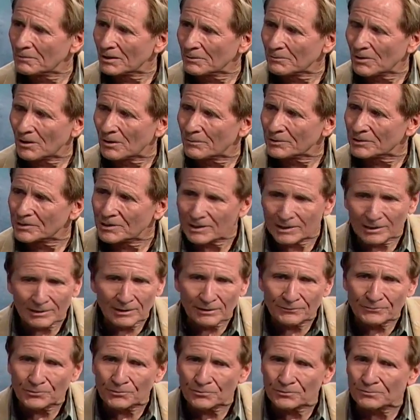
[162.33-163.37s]
My mom and dad
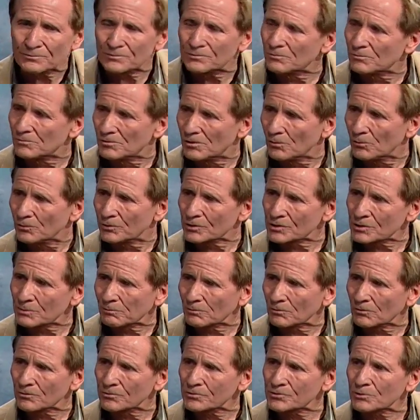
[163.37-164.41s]
loved to go and
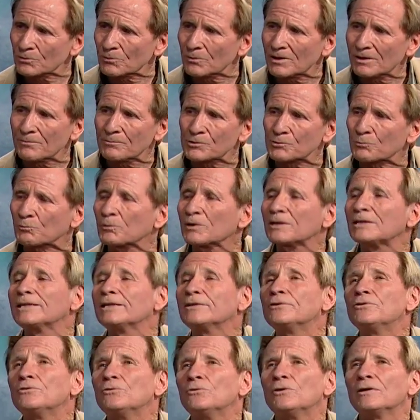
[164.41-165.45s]
explore, so I was really
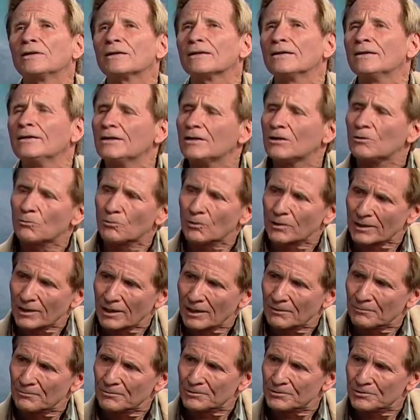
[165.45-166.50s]
doing what
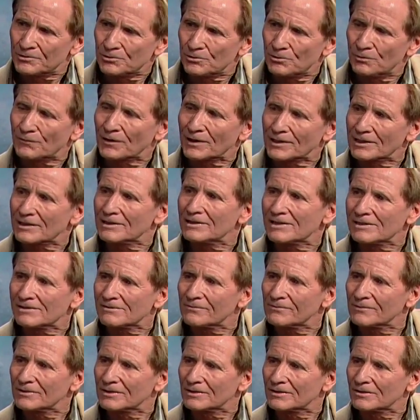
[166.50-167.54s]
I would do if I didn't,
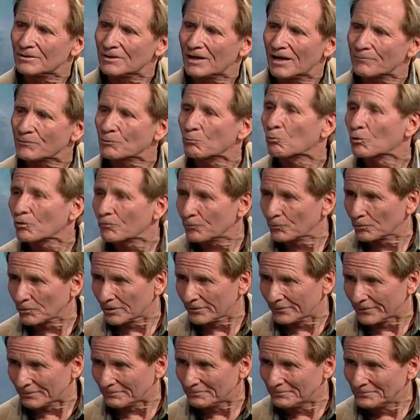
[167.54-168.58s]
you know, have to work for a
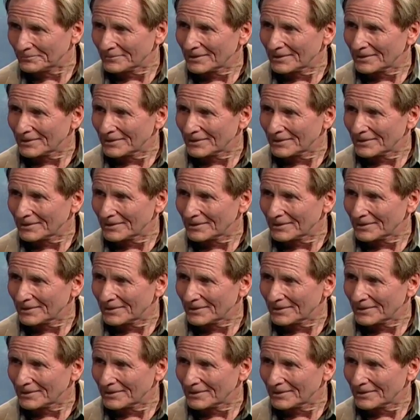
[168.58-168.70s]
living.